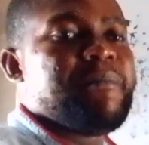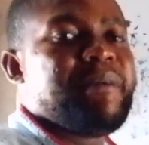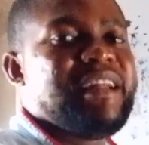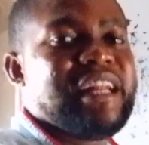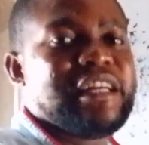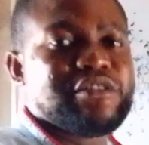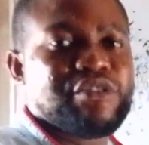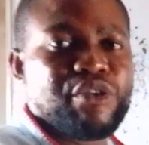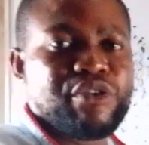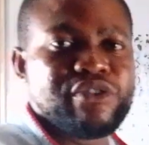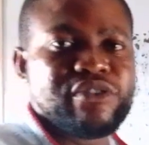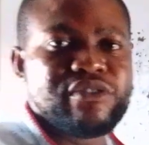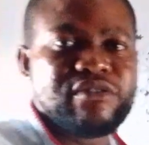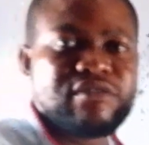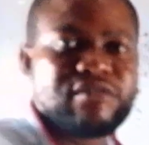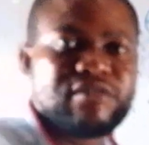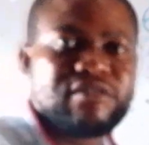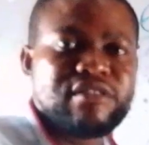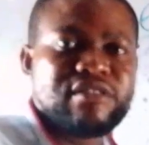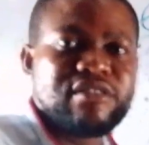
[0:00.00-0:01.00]
electron.
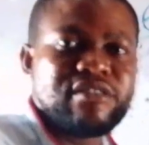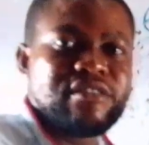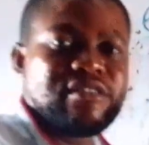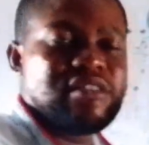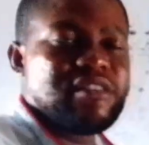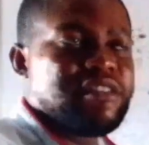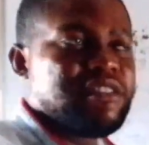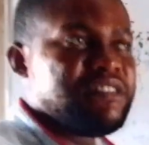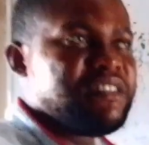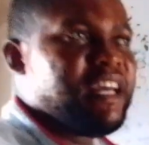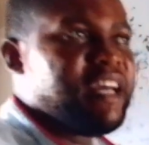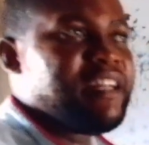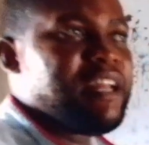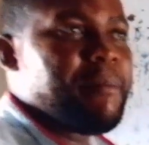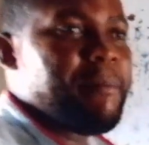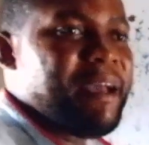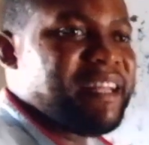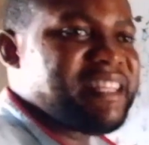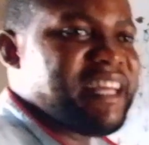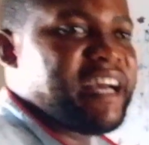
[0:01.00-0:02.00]
Then
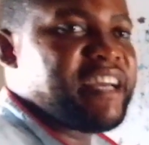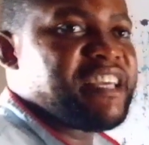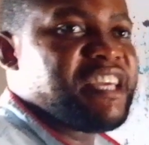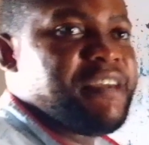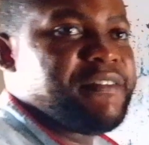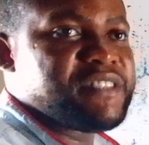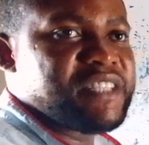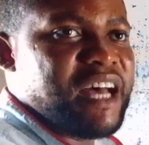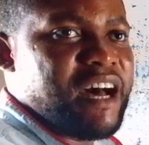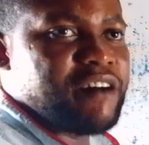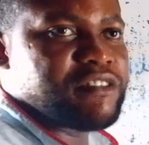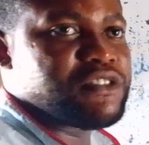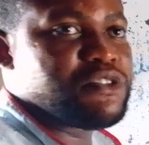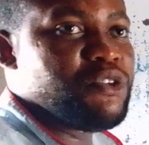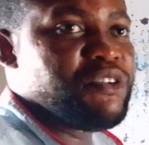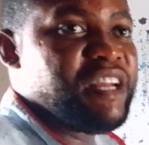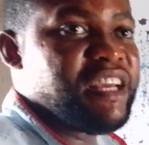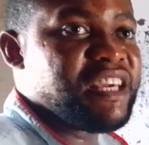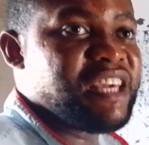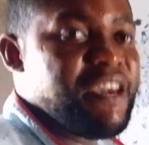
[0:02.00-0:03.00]
the metal gives out.
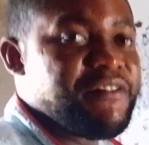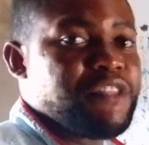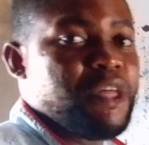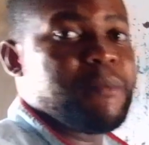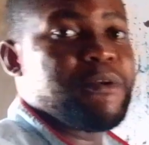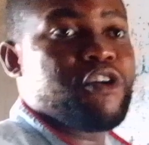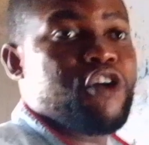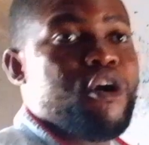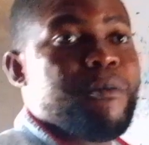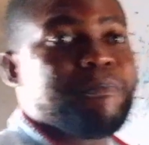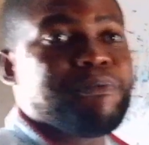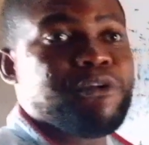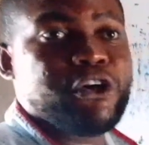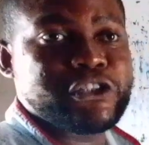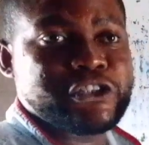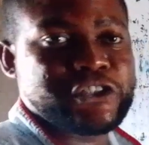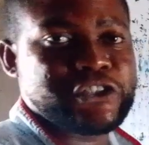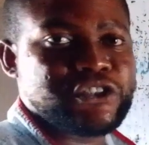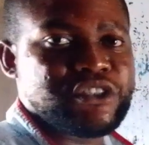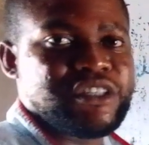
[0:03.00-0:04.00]
So they give to become
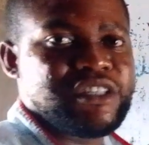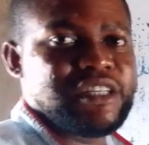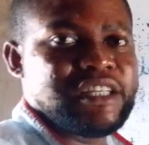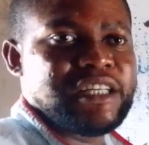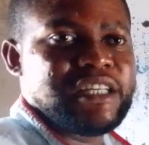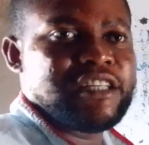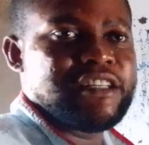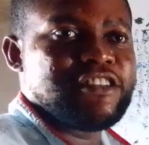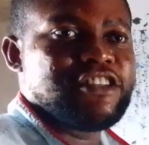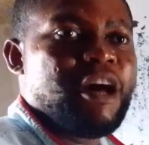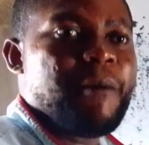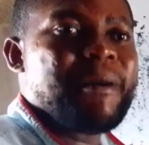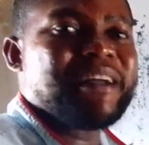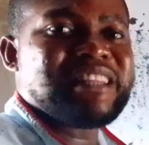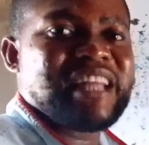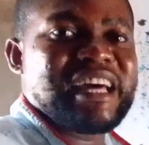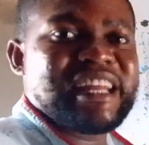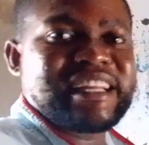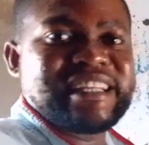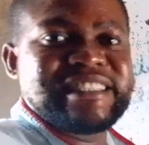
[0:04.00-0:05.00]
plus.
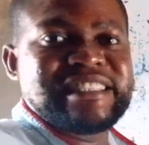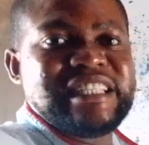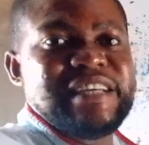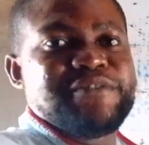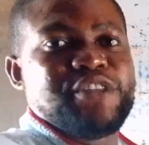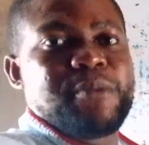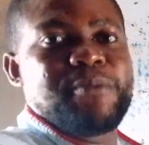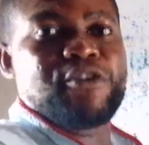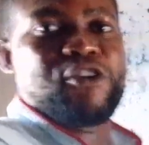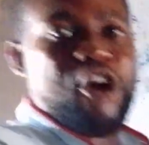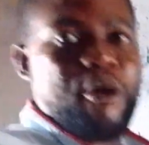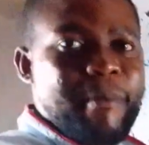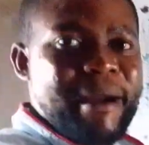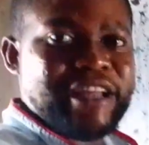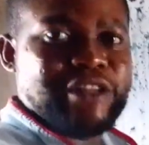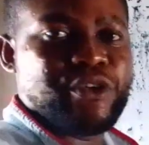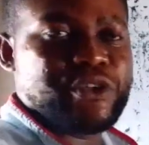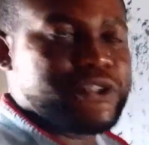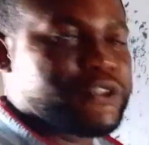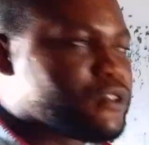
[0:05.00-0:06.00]
Non-metal receive to become
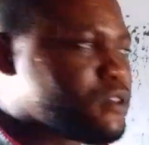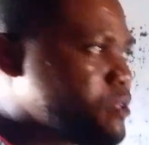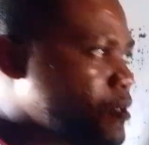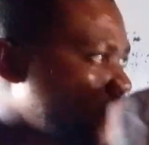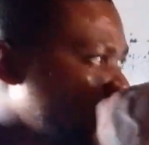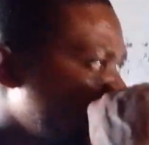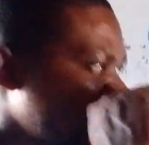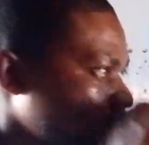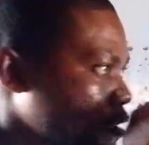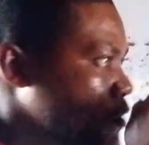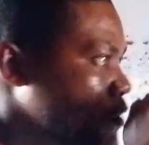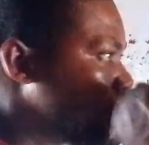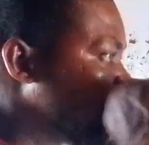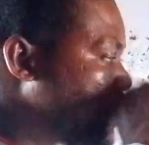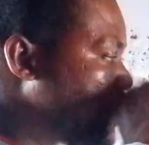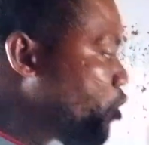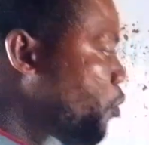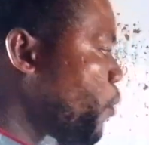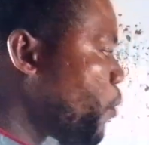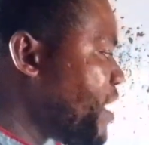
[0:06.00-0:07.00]
minus.
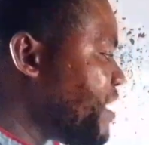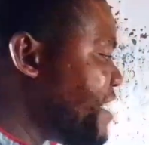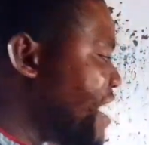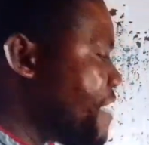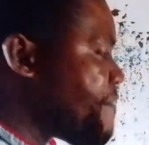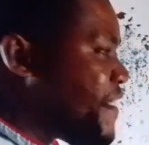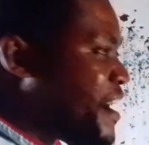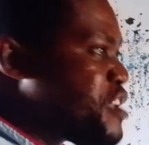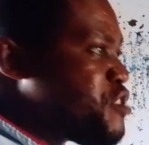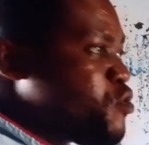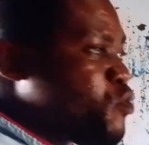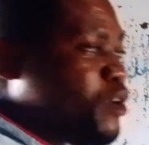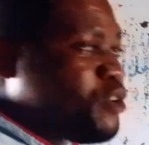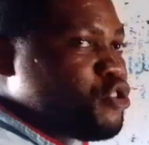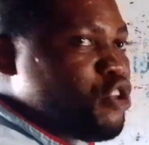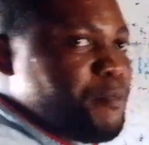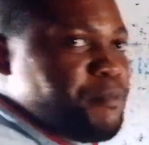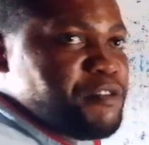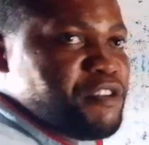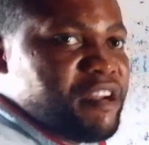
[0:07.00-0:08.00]
So whenever you
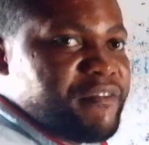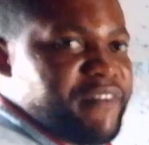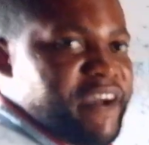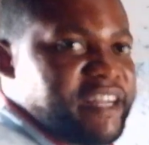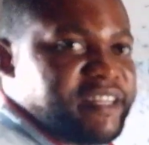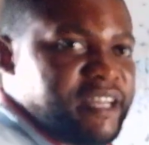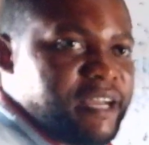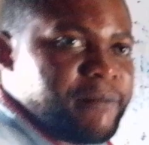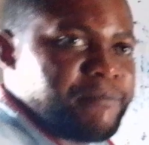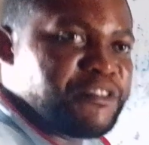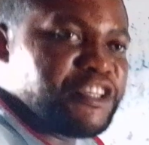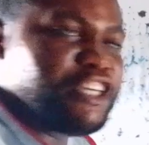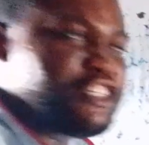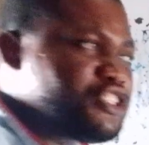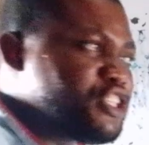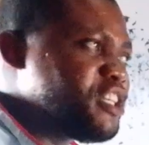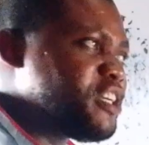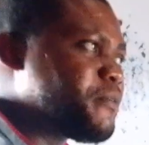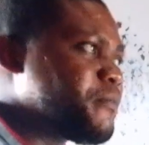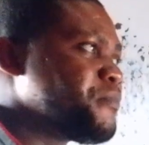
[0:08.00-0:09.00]
want to purify them,
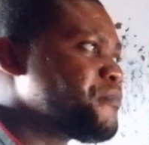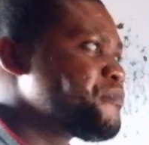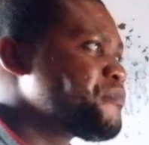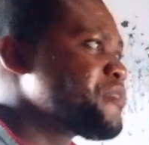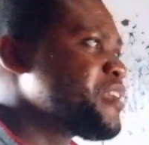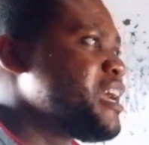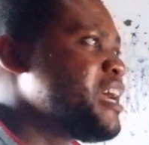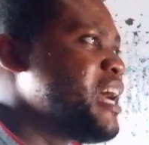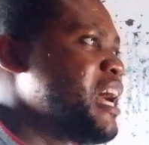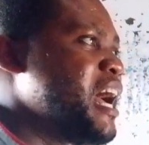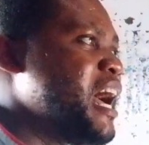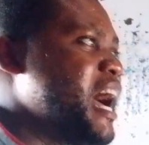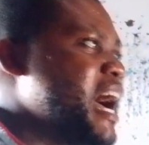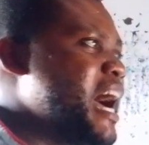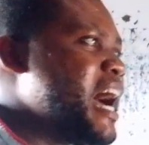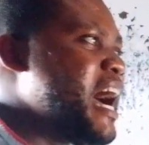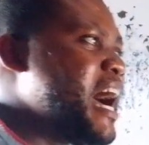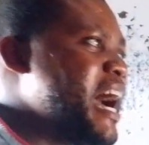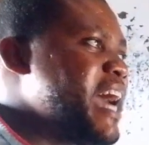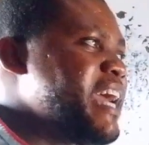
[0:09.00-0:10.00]
e.g.,
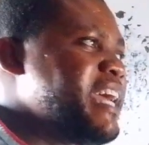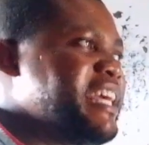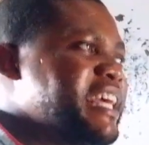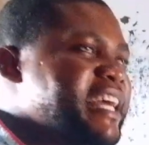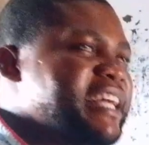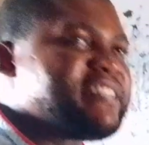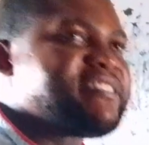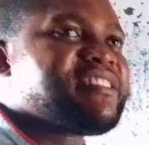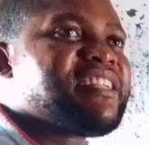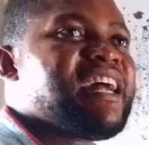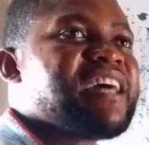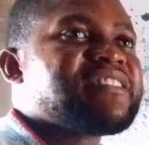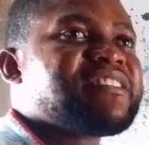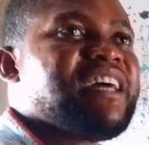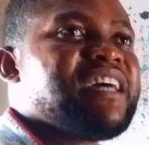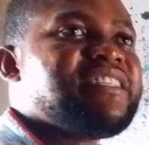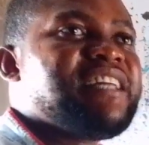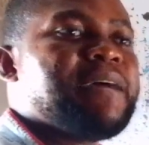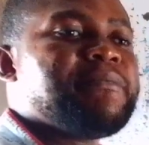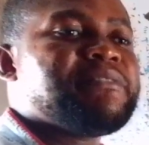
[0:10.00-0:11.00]
I
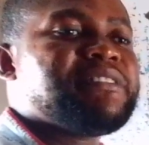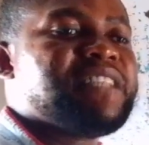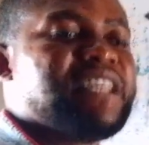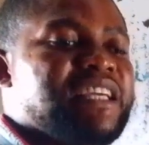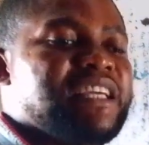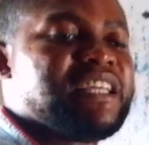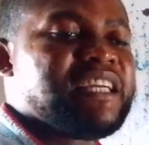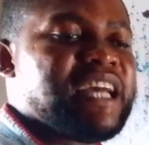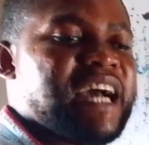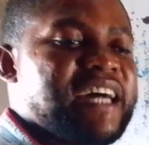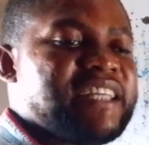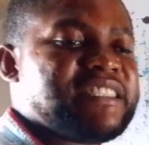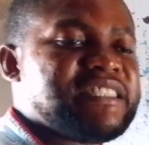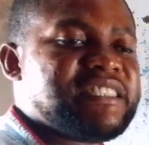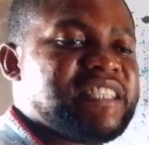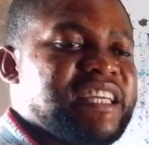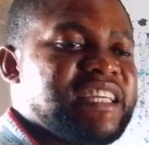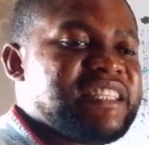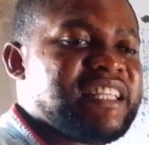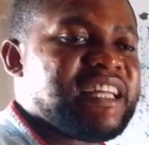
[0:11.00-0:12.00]
extracted them zinc, and
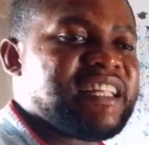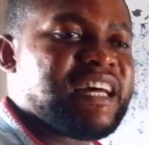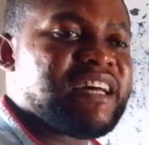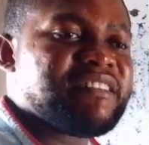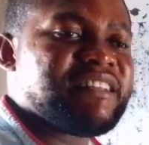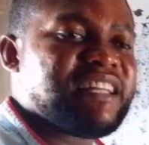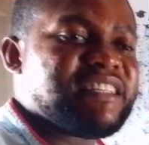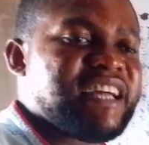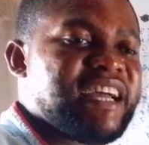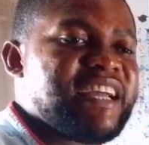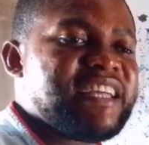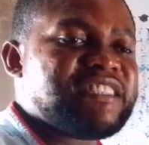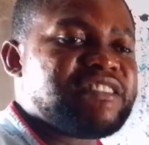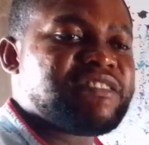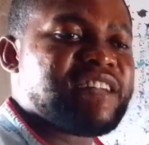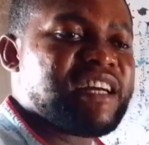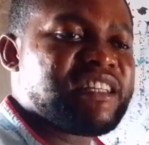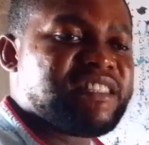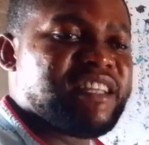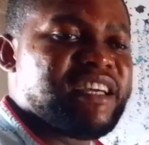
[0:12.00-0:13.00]
zinc that I
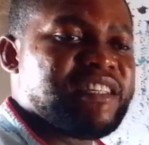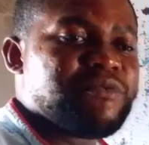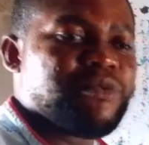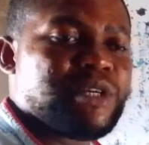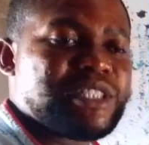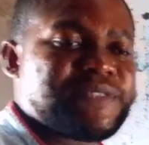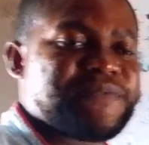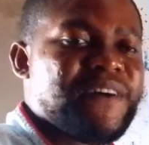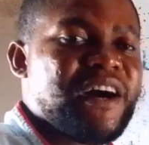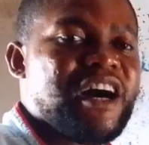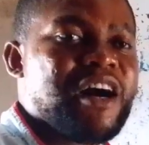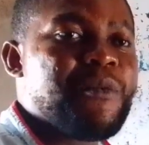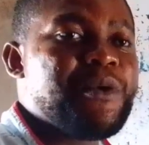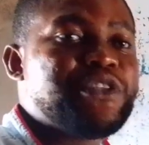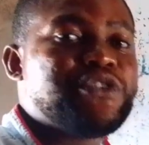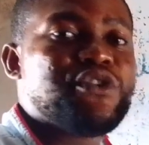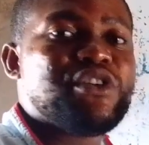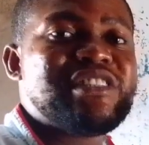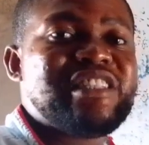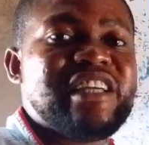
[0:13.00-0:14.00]
extracted was found
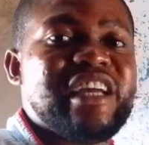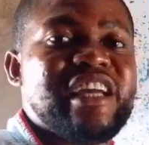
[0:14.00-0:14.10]
with